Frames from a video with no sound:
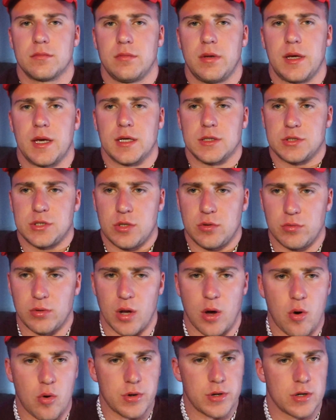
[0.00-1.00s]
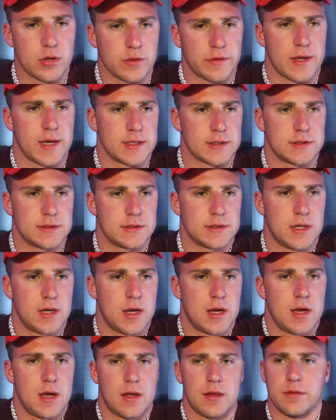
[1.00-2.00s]
Because you know you're this.
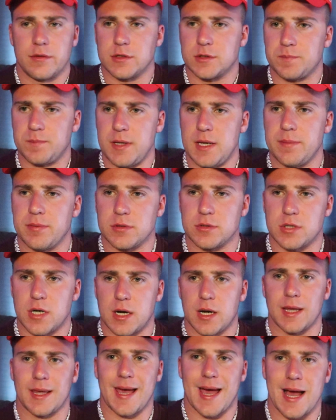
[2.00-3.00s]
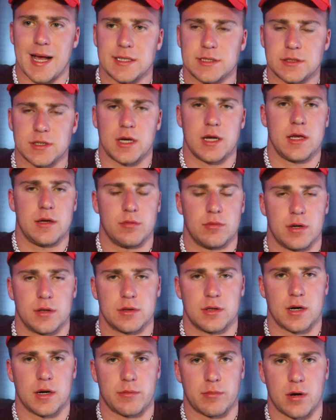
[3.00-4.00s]
There's people trying to gaslight you
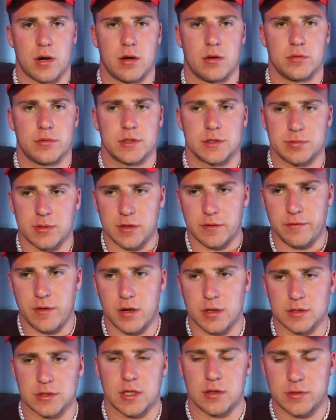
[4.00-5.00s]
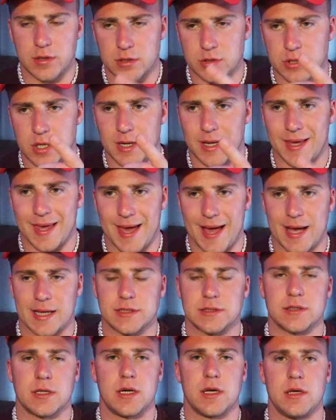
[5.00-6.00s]
out there, bro. There's motherfuckers out there trying to
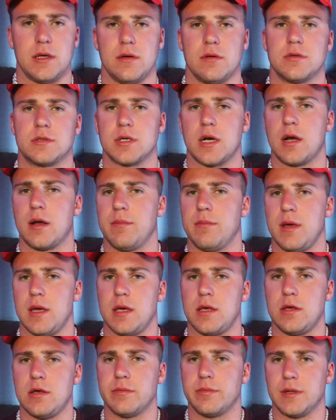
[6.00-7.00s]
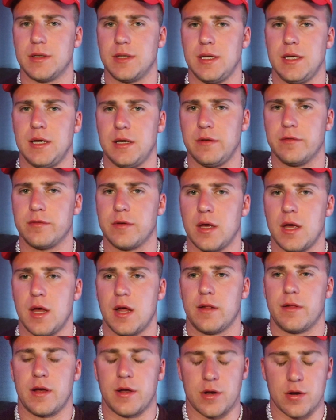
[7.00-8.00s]
gaslight you, trying to make you believe
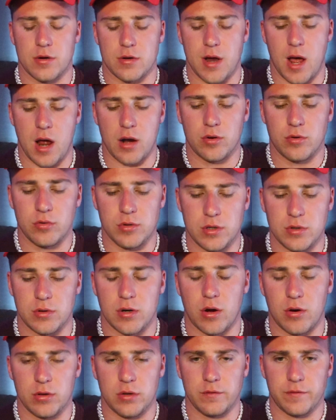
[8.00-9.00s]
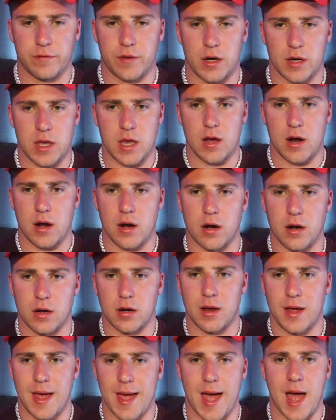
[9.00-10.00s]
that you're not who you know you fucking
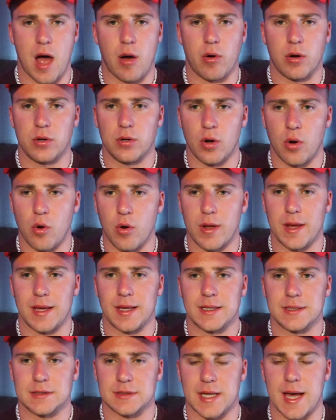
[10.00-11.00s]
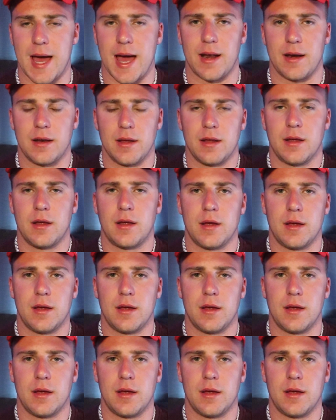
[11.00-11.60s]
are. How annoying is that?